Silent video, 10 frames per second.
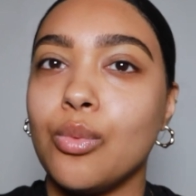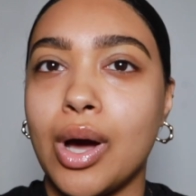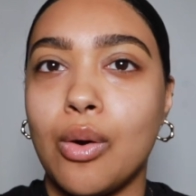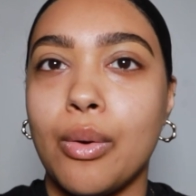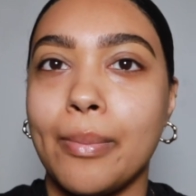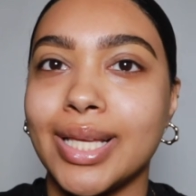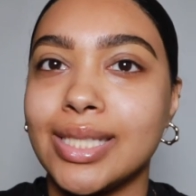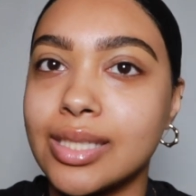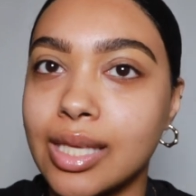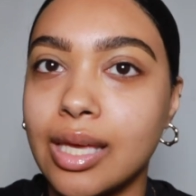well on my
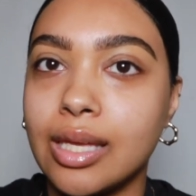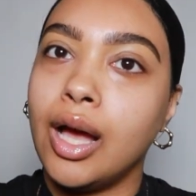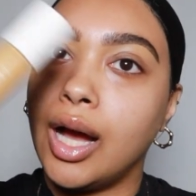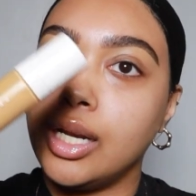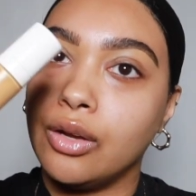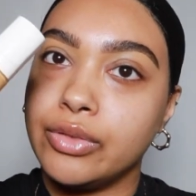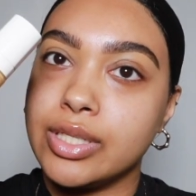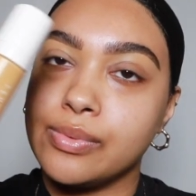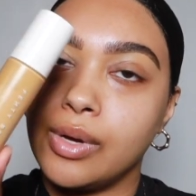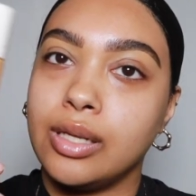skin. I love
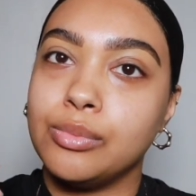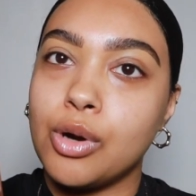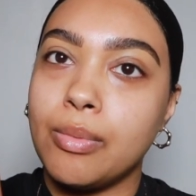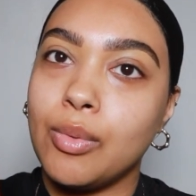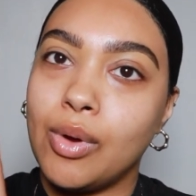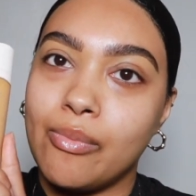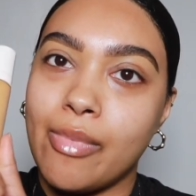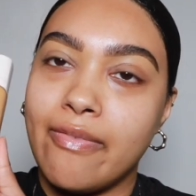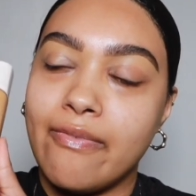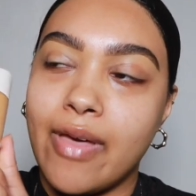this one, probably one of
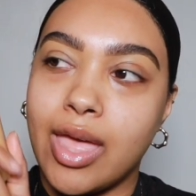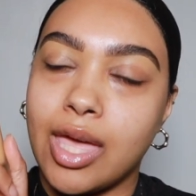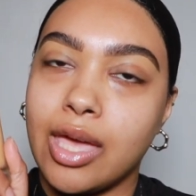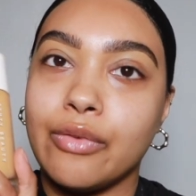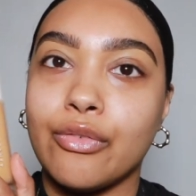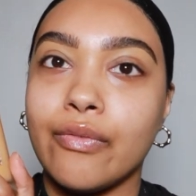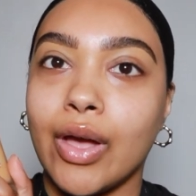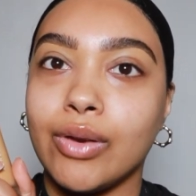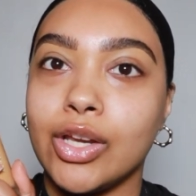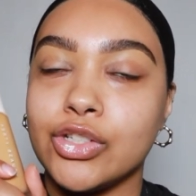my favorite
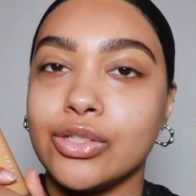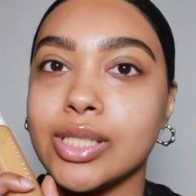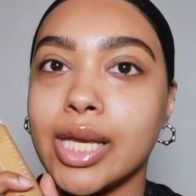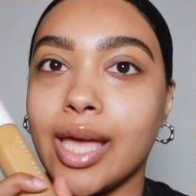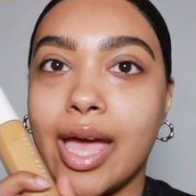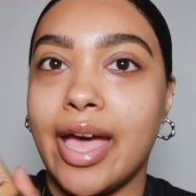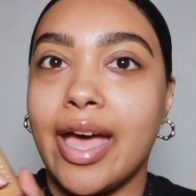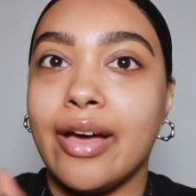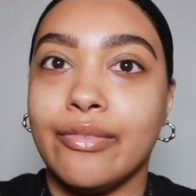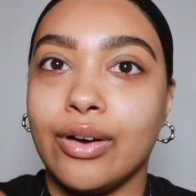foundations like
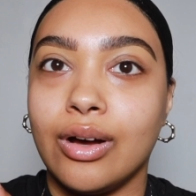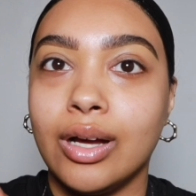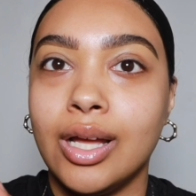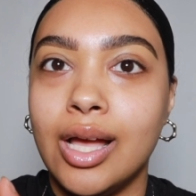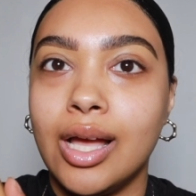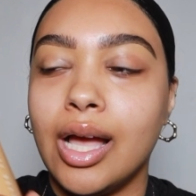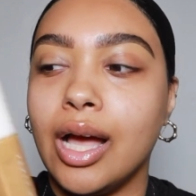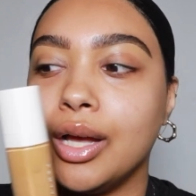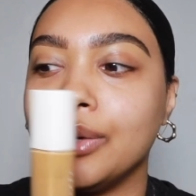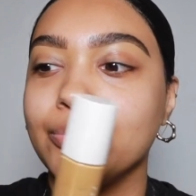ever.
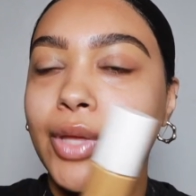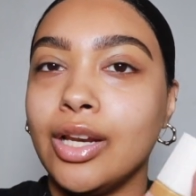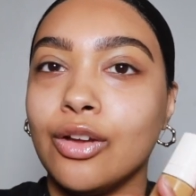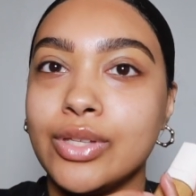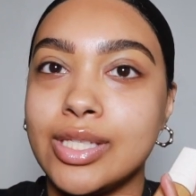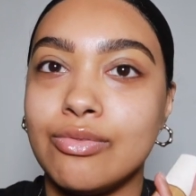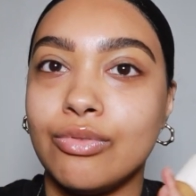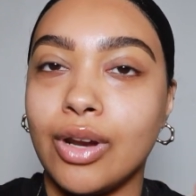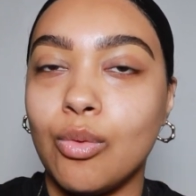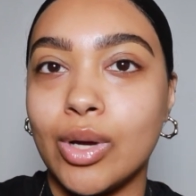I love this
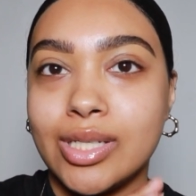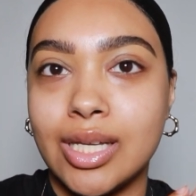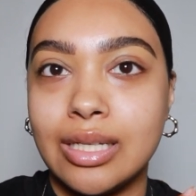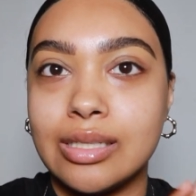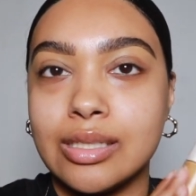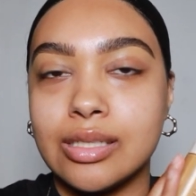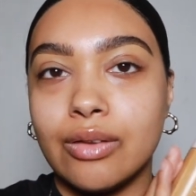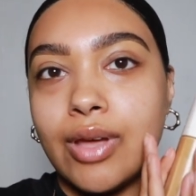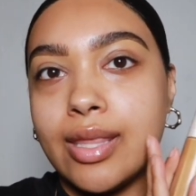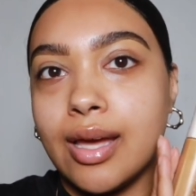even for like weddings and
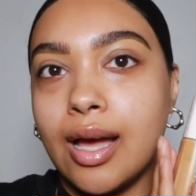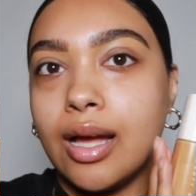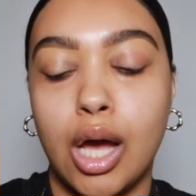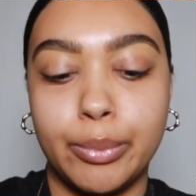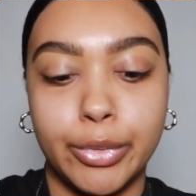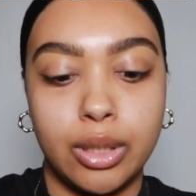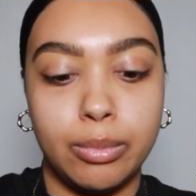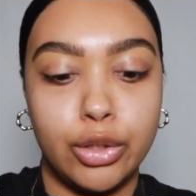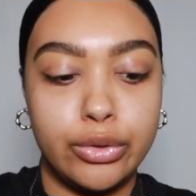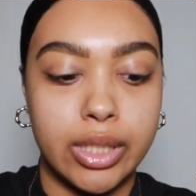stuff like that. I'm gonna
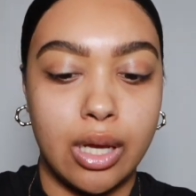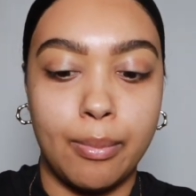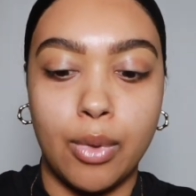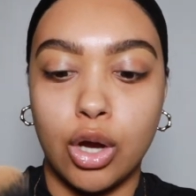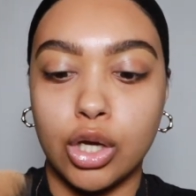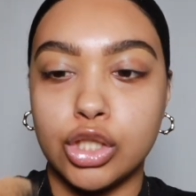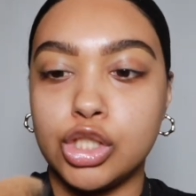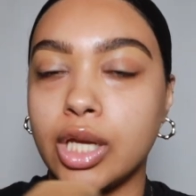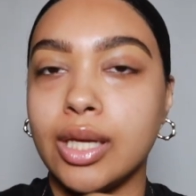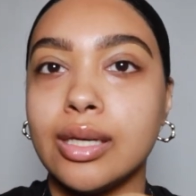be using a Marc
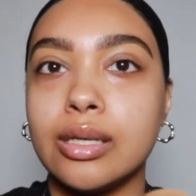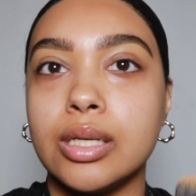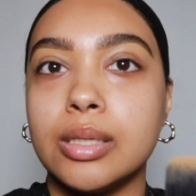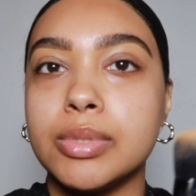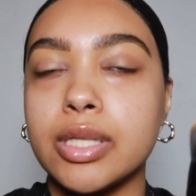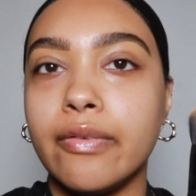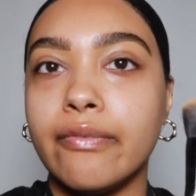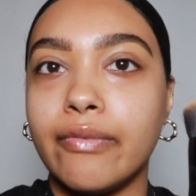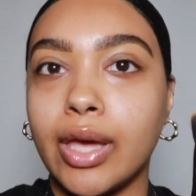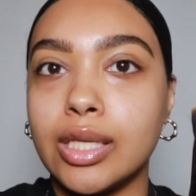Jacobs
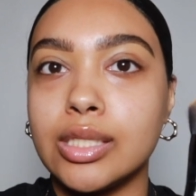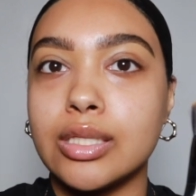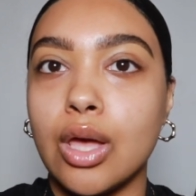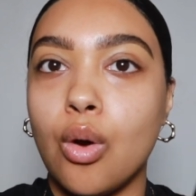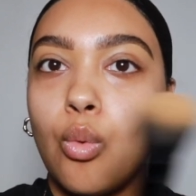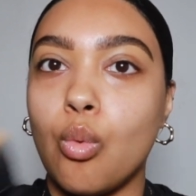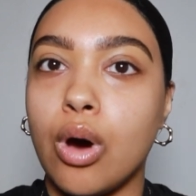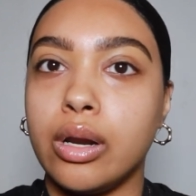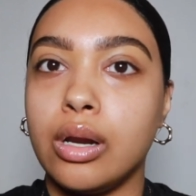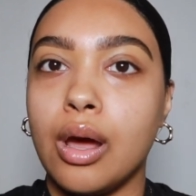face
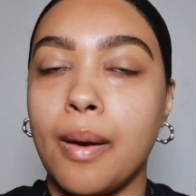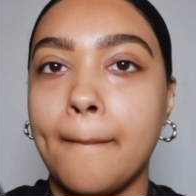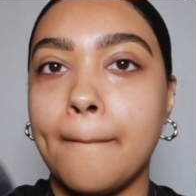one